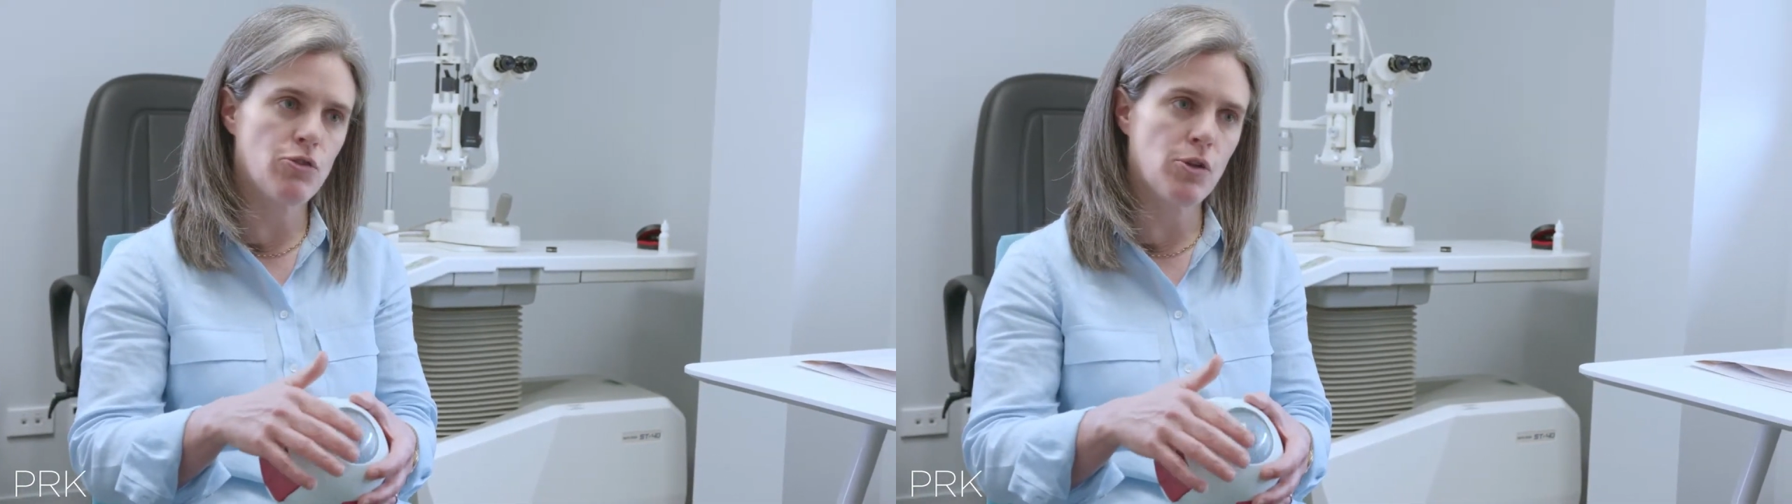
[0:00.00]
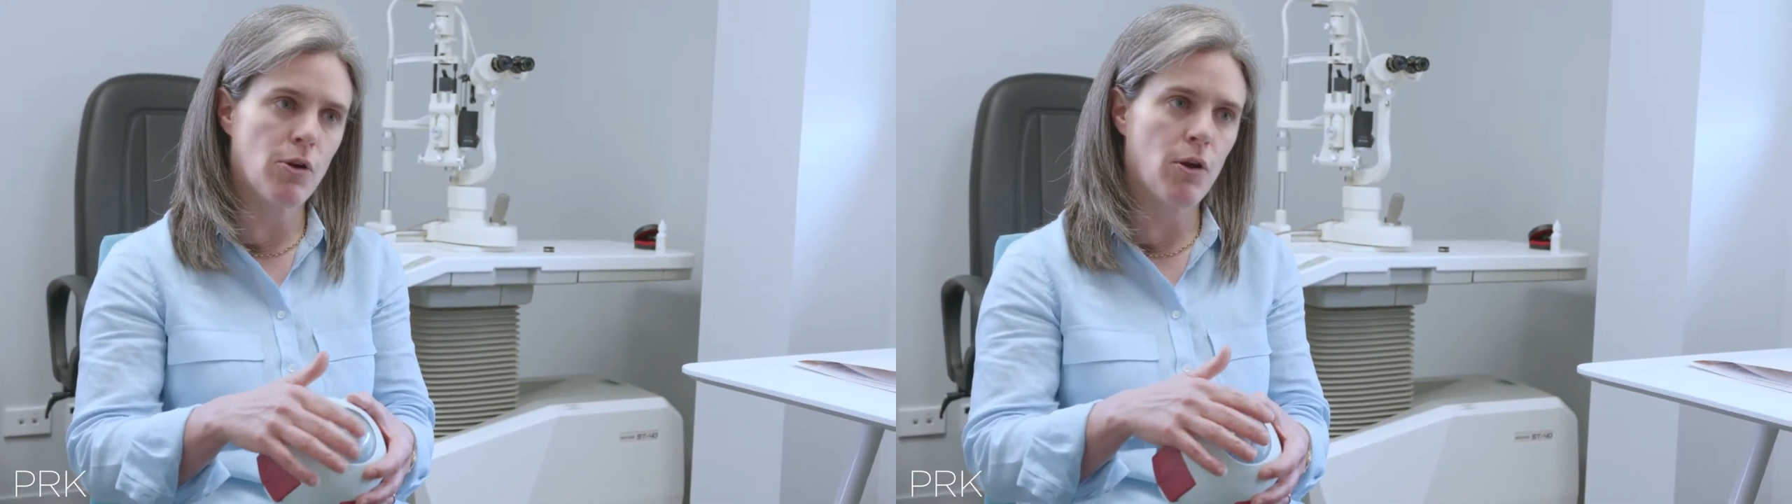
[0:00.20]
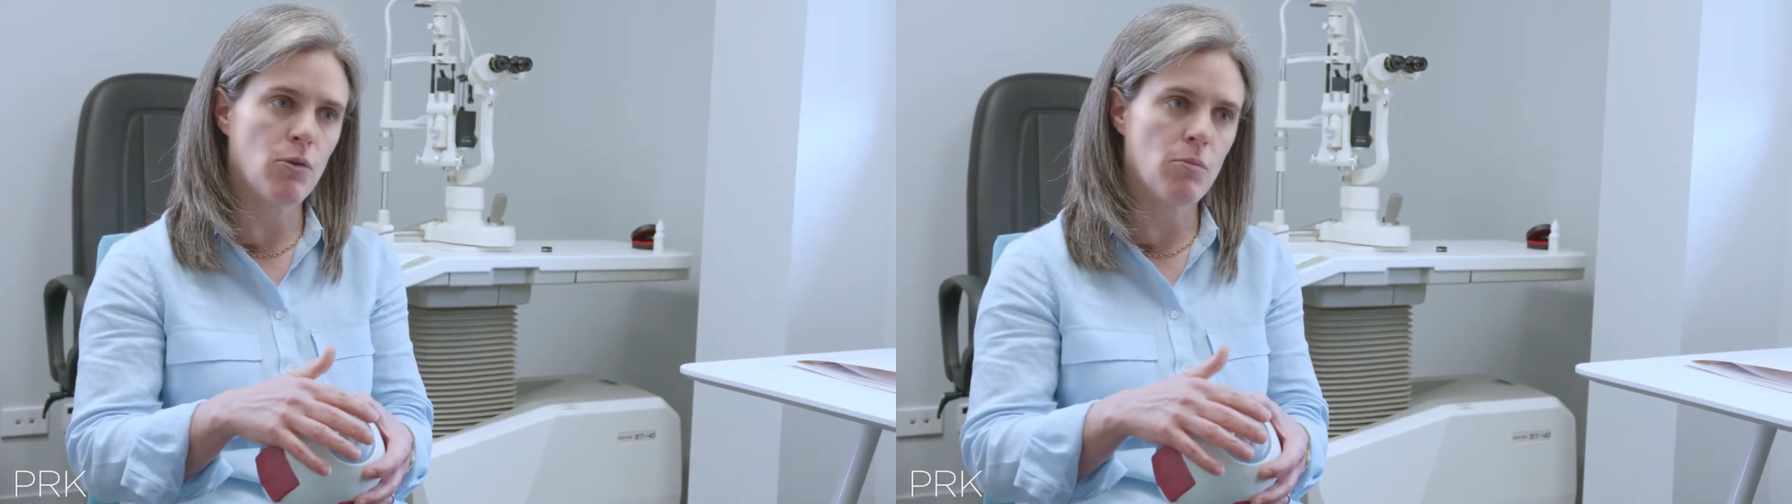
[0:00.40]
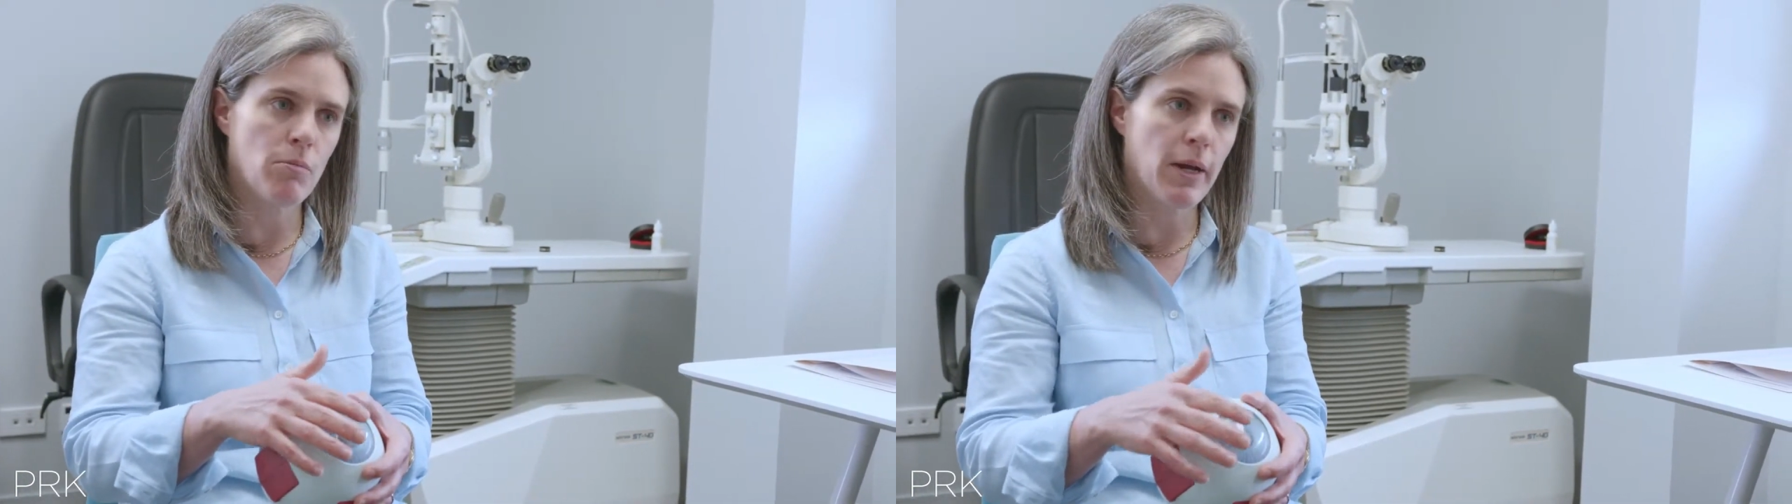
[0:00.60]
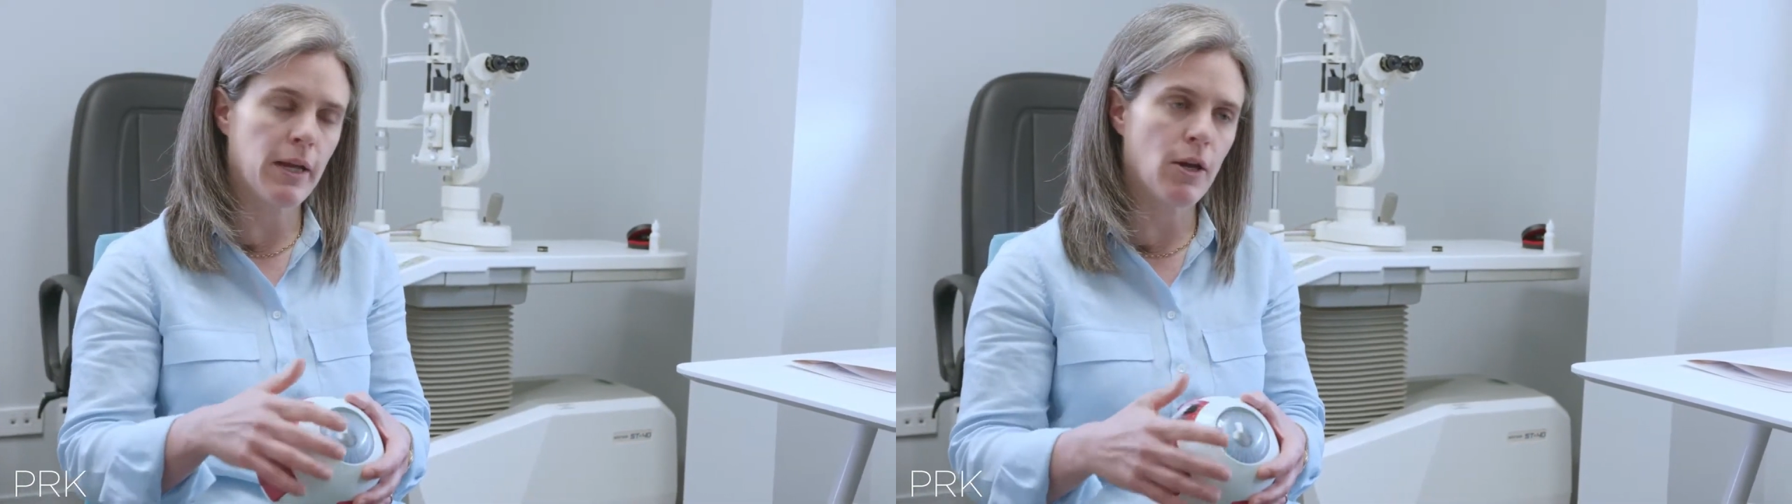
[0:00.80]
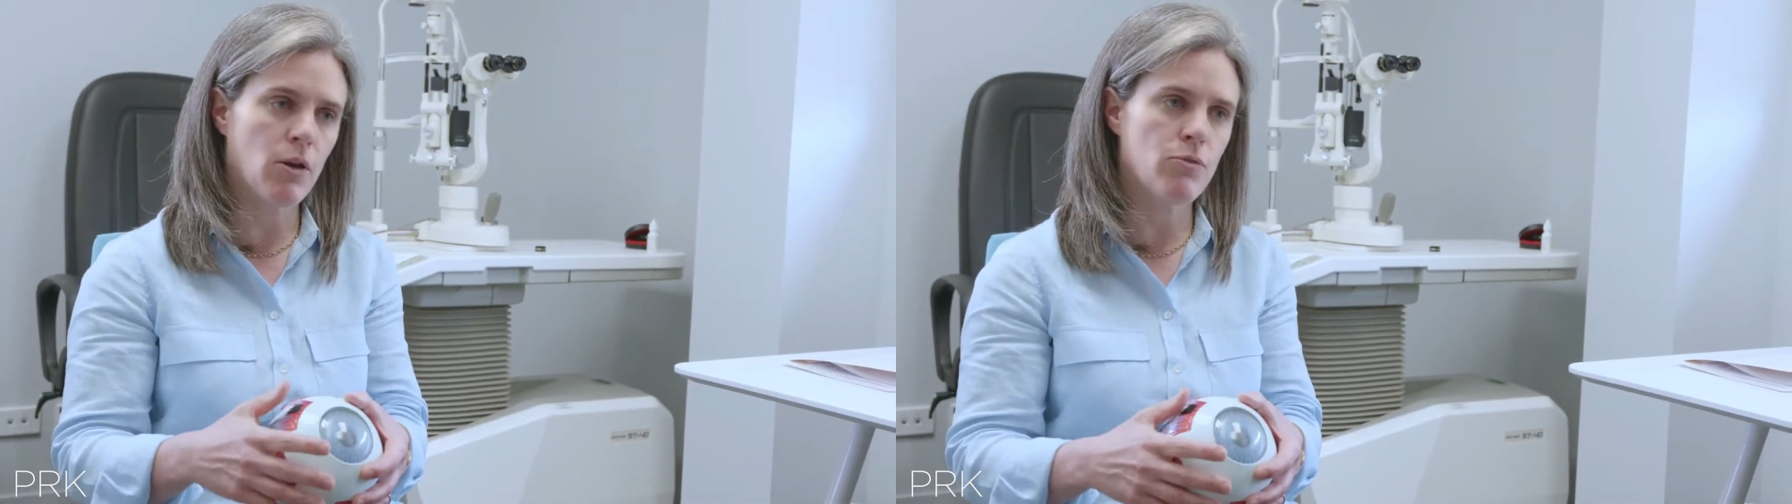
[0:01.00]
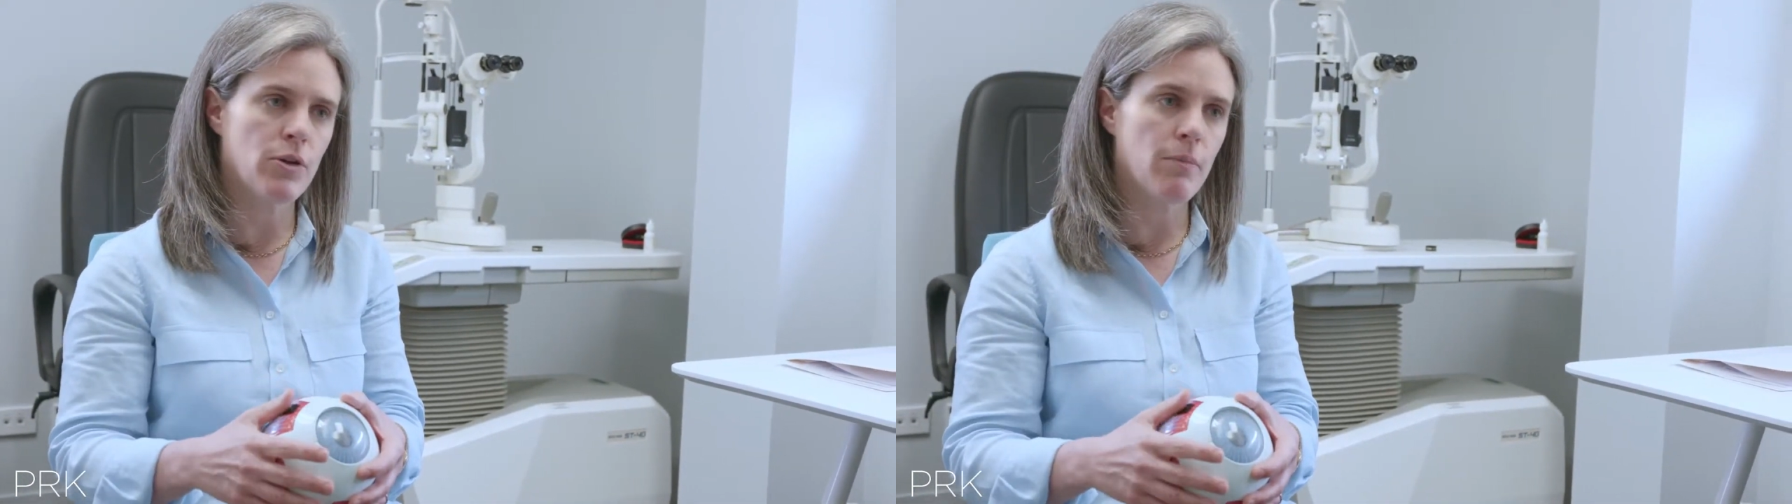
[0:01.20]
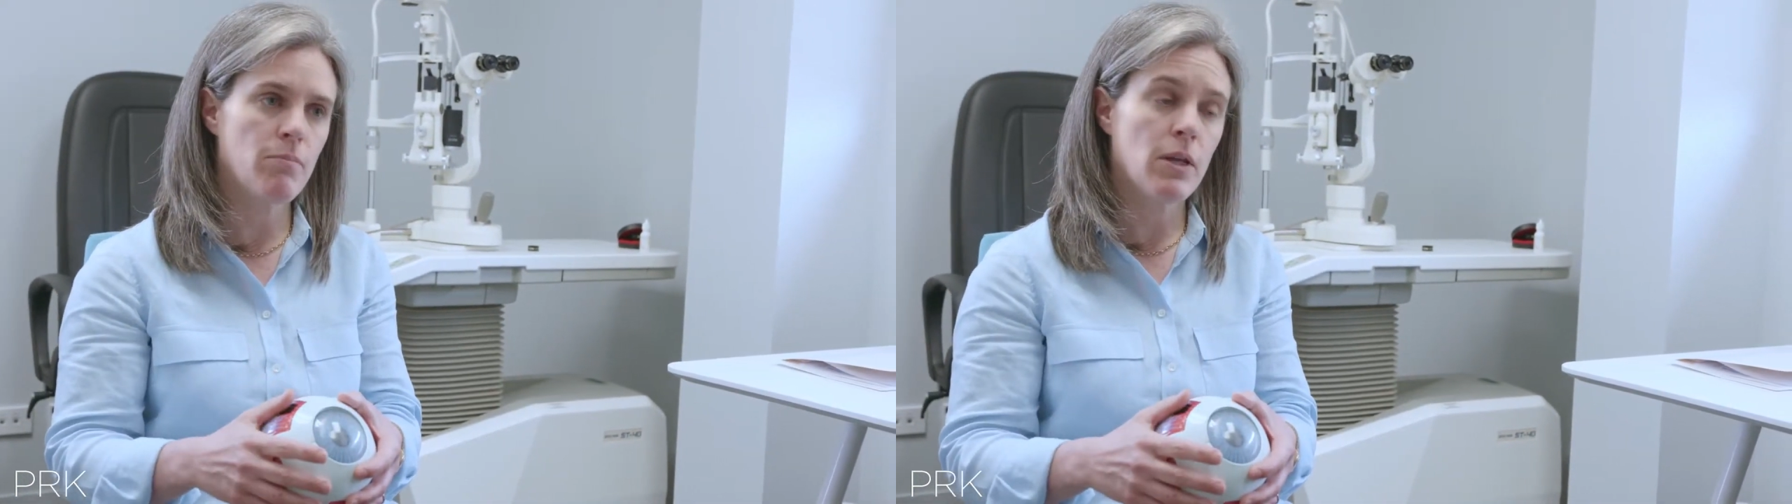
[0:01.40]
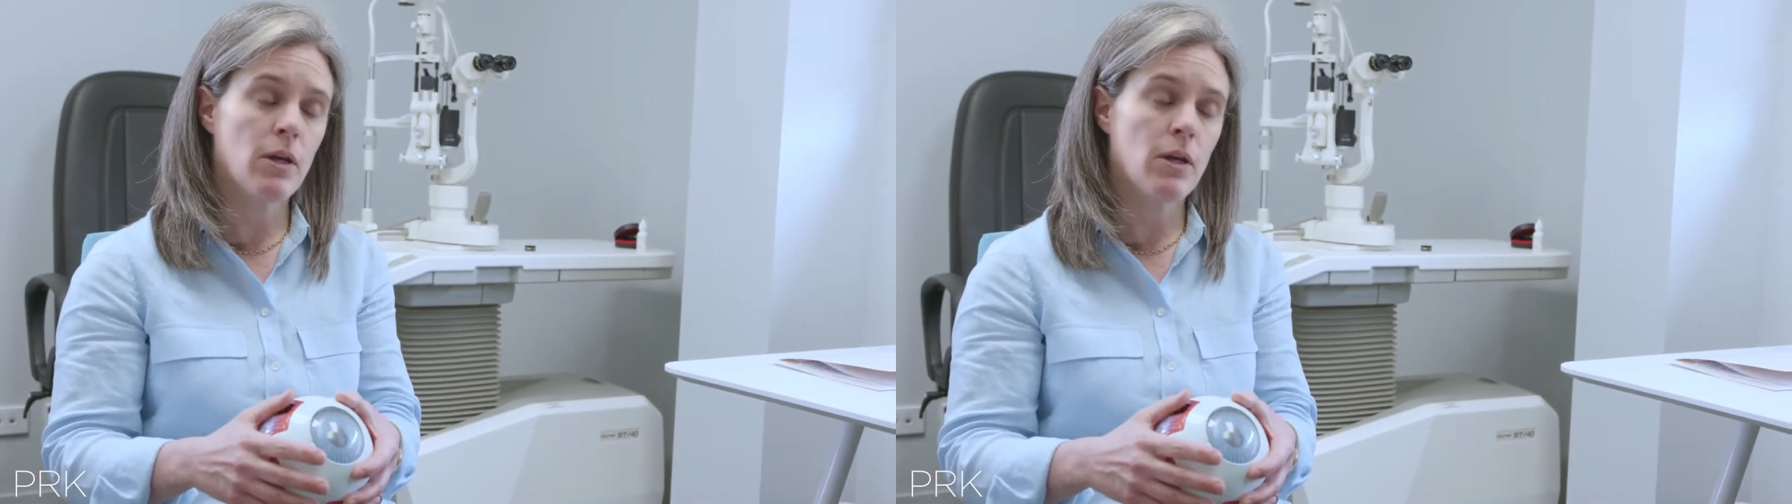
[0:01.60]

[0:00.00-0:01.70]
to grow back over.